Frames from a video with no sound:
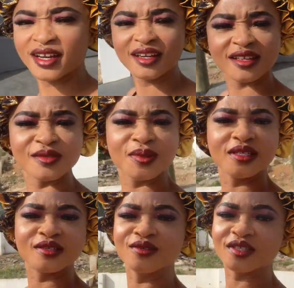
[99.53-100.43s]
this
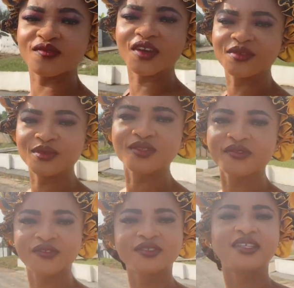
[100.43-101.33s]
place looks very
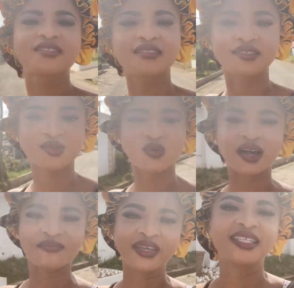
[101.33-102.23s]
beautiful. This is
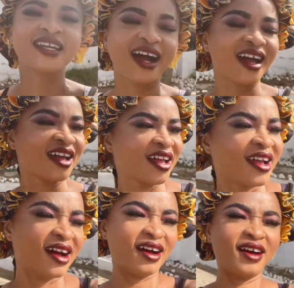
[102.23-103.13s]
Kwabena.
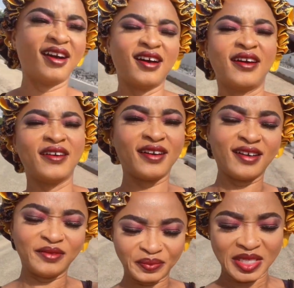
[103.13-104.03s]

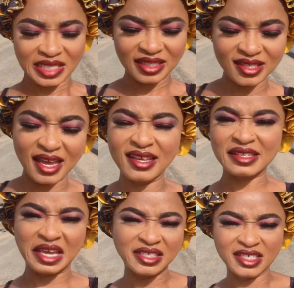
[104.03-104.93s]
Is it
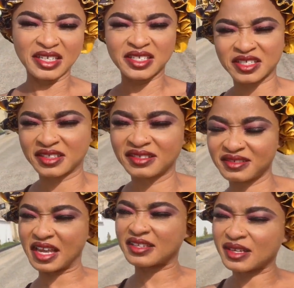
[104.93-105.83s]
SK
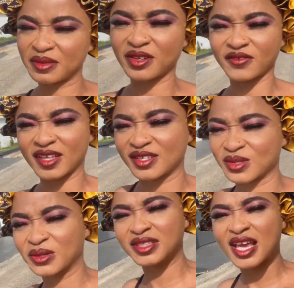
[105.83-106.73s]
Junction? Something of that
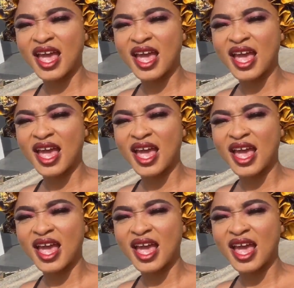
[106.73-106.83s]
sort.